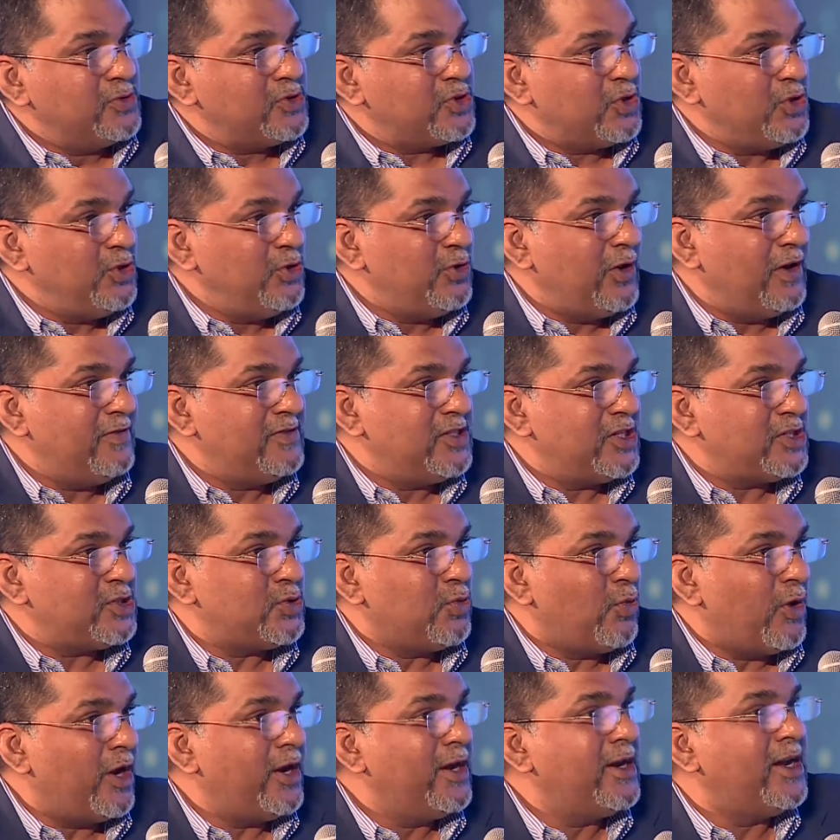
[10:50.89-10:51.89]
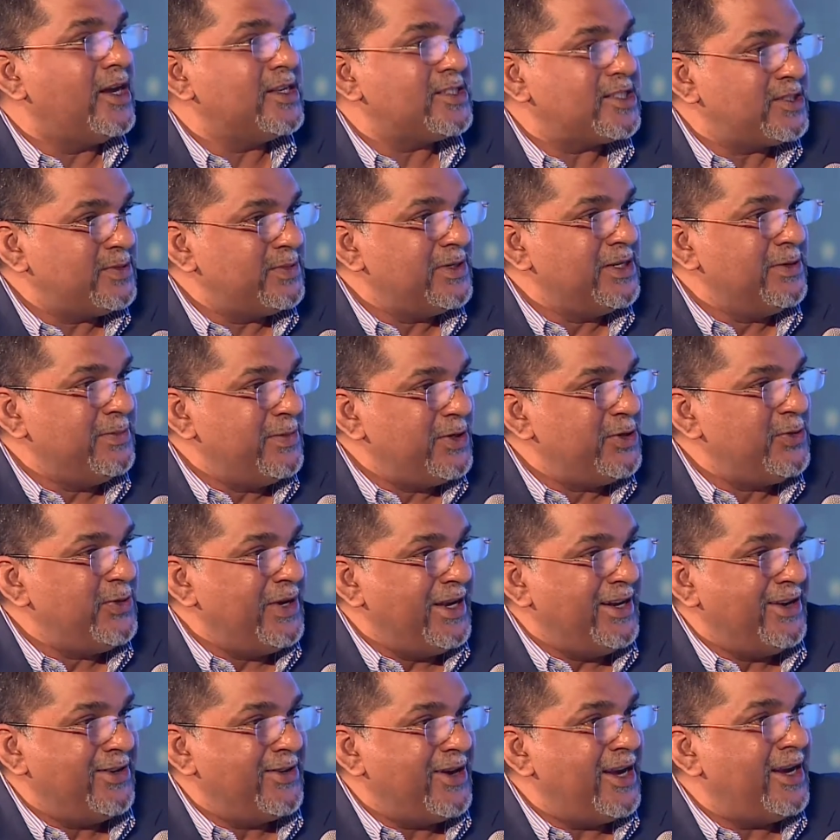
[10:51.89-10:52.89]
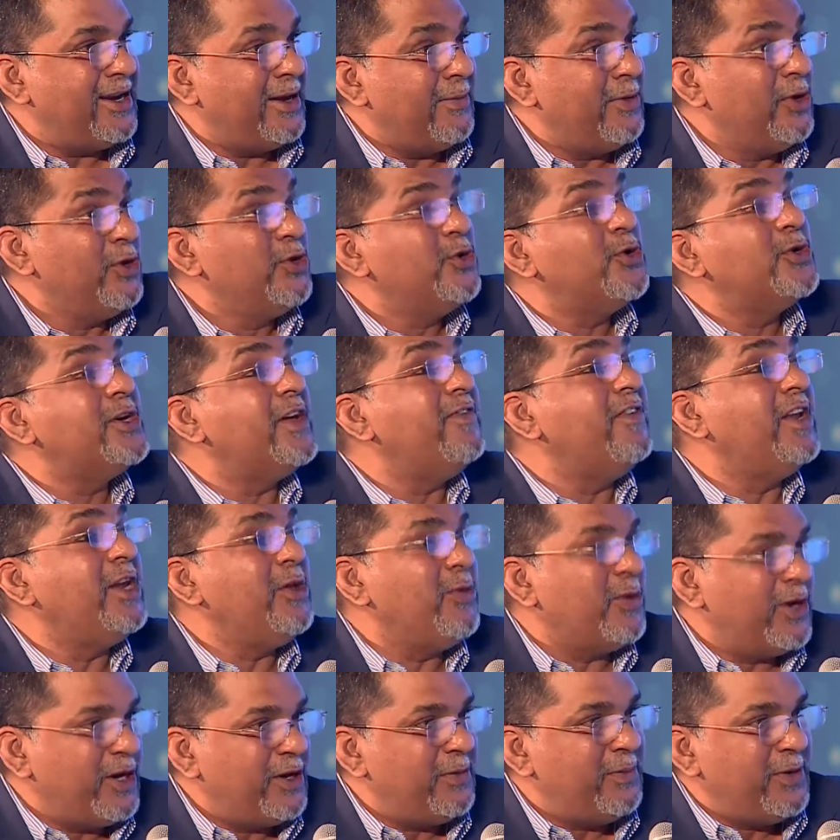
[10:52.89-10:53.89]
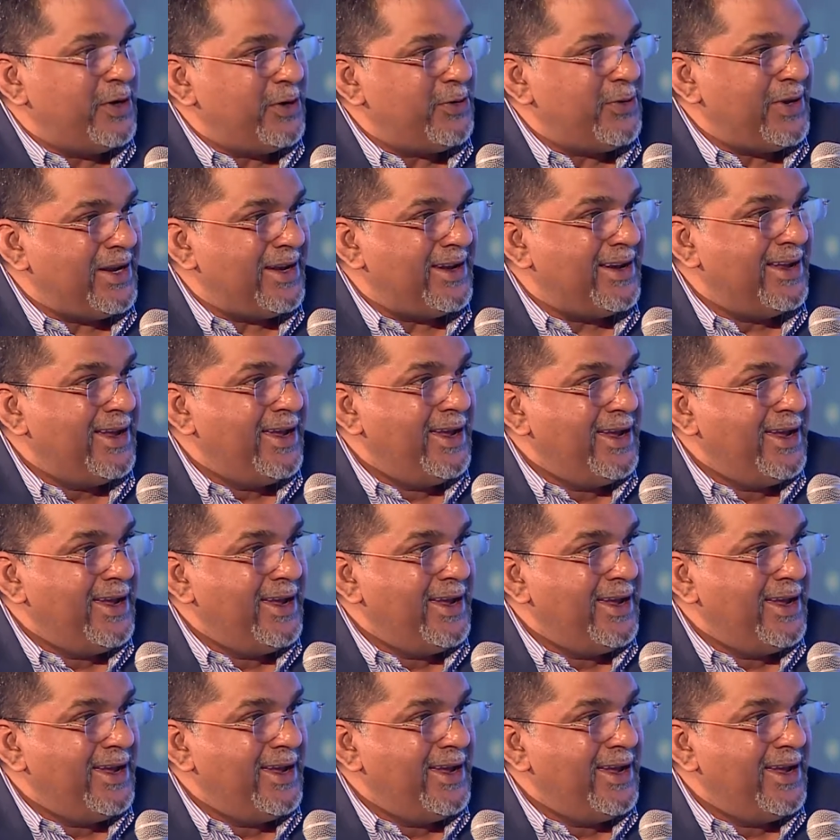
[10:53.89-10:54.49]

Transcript: So you have just one customer in between, right? I mean, you don't have anyone in between.